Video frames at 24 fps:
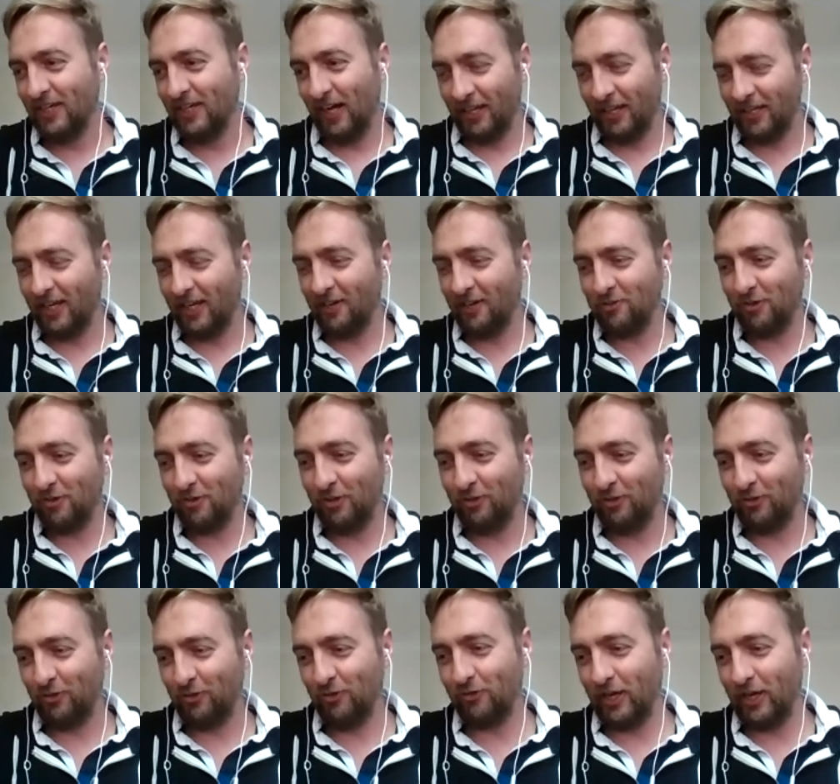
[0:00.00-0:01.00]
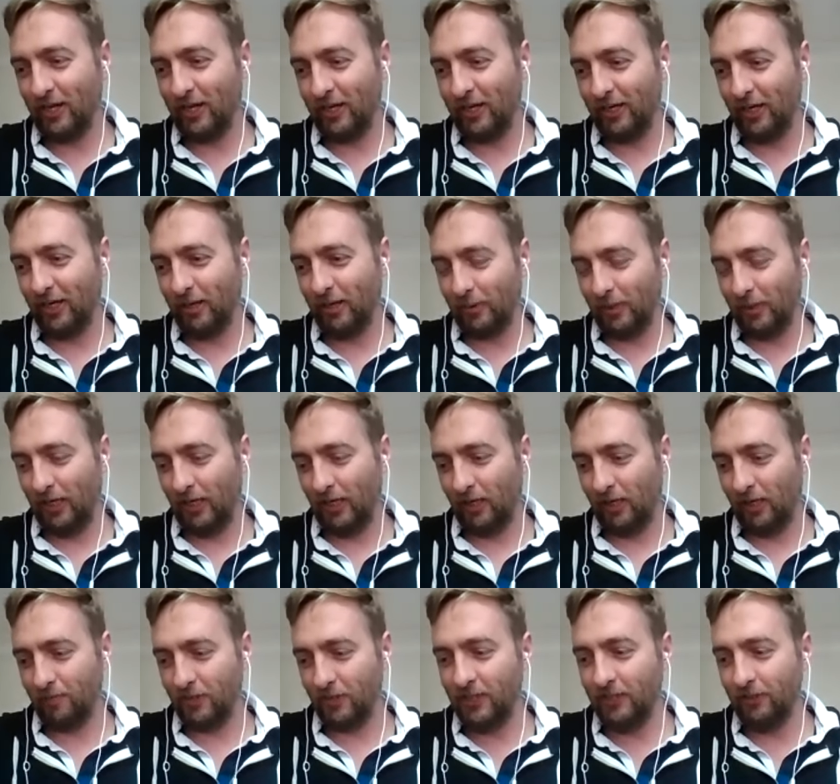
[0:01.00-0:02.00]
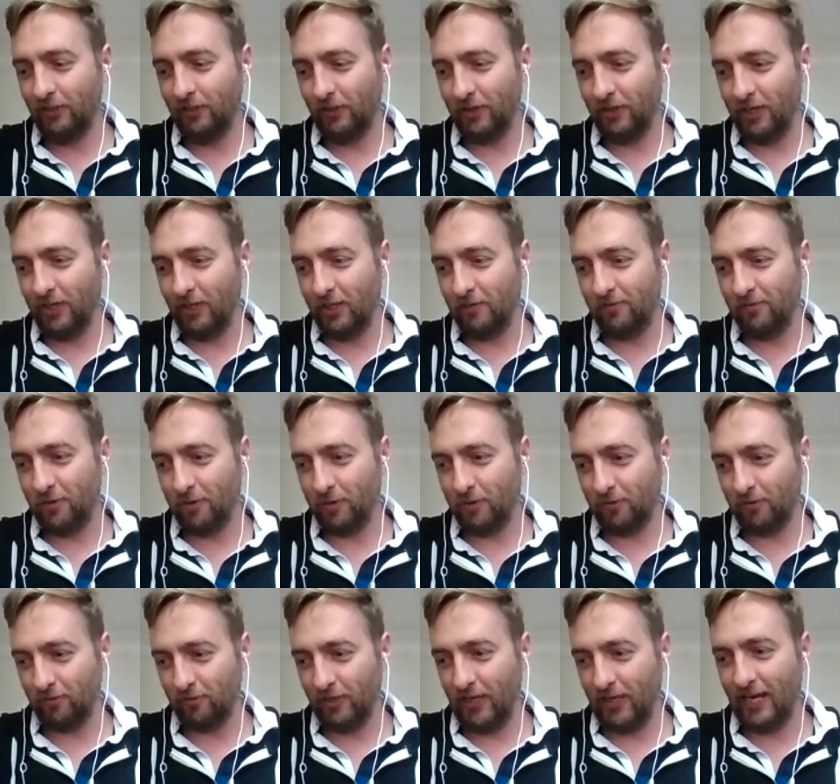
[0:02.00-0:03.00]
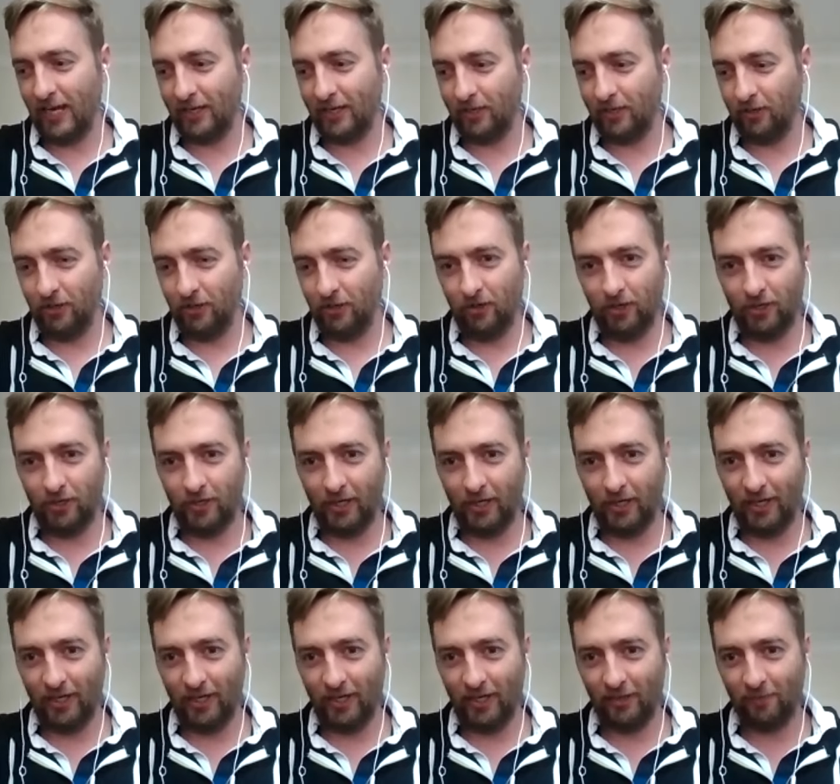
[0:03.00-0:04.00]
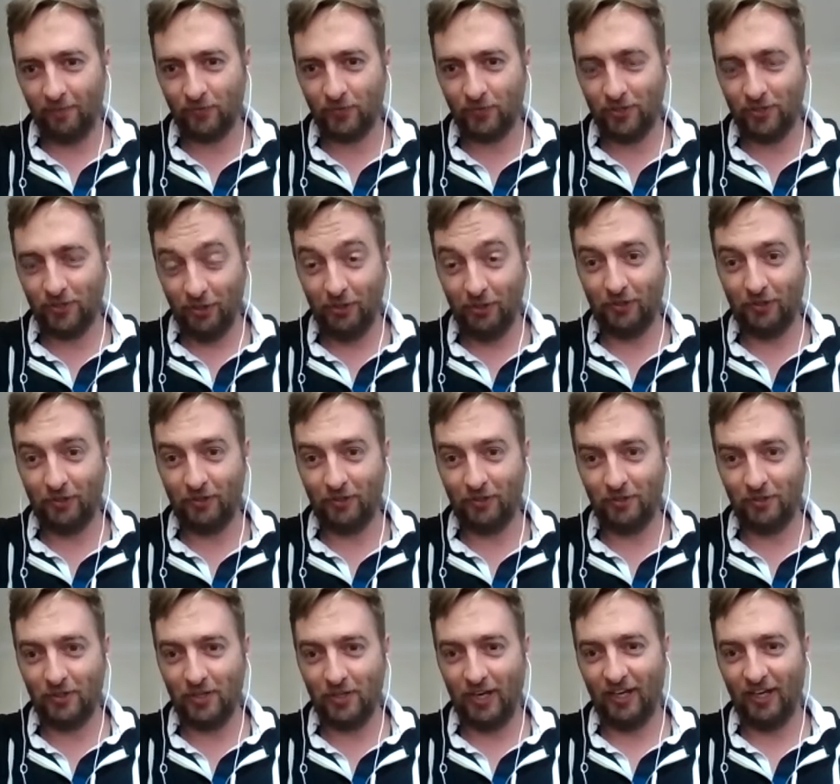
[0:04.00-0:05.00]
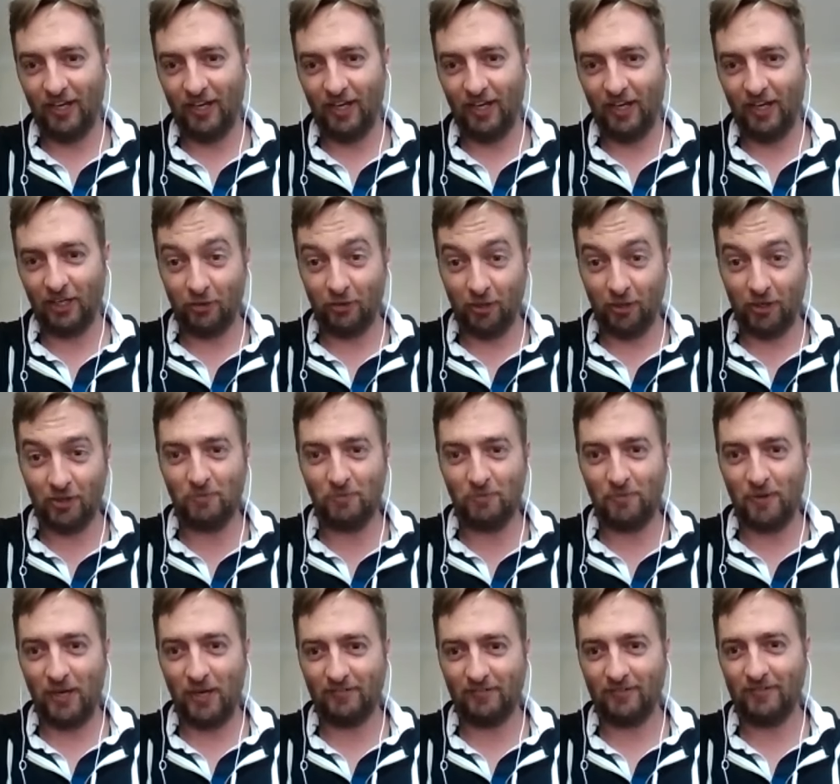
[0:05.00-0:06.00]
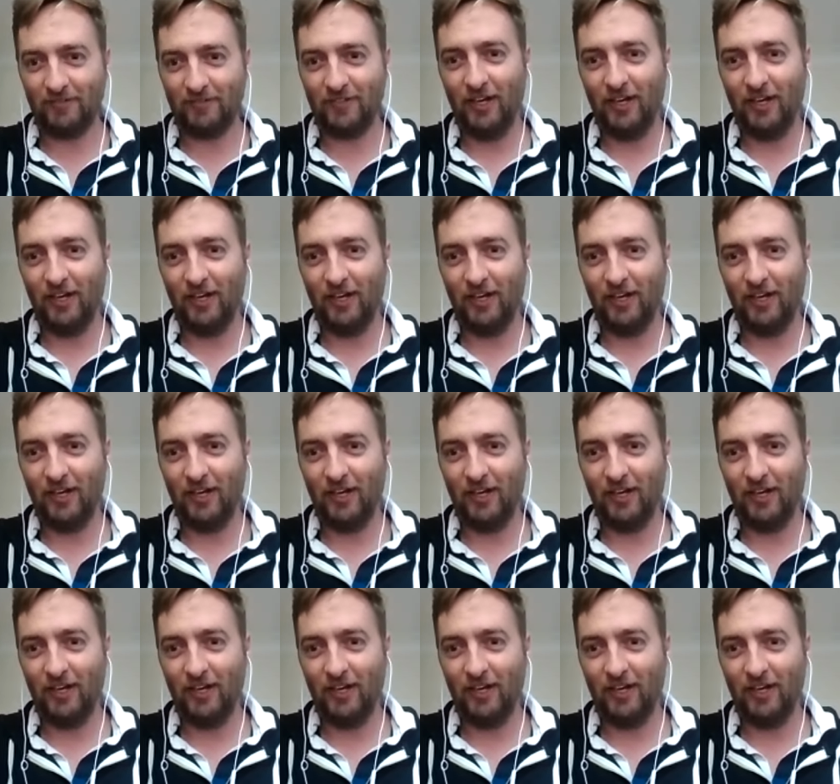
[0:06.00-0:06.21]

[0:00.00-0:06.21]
I think Andreessen set up um, Elon interviewing Vlad on uh, on uh, Crunchbase.